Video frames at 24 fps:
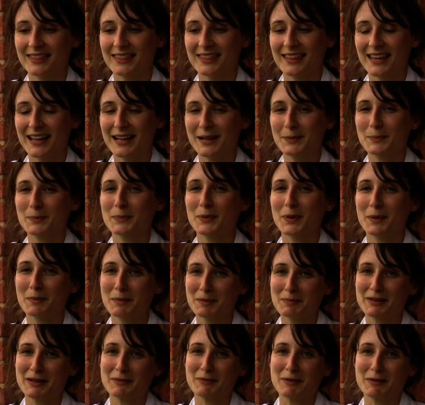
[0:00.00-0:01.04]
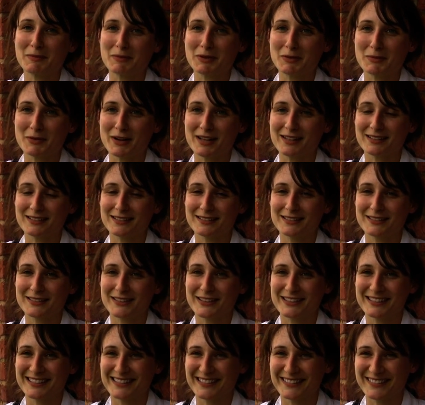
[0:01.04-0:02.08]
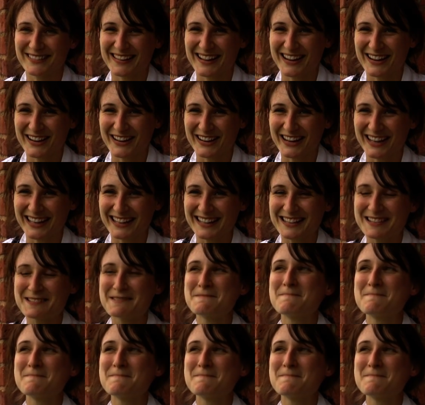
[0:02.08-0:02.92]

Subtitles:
think probably when we went on safari,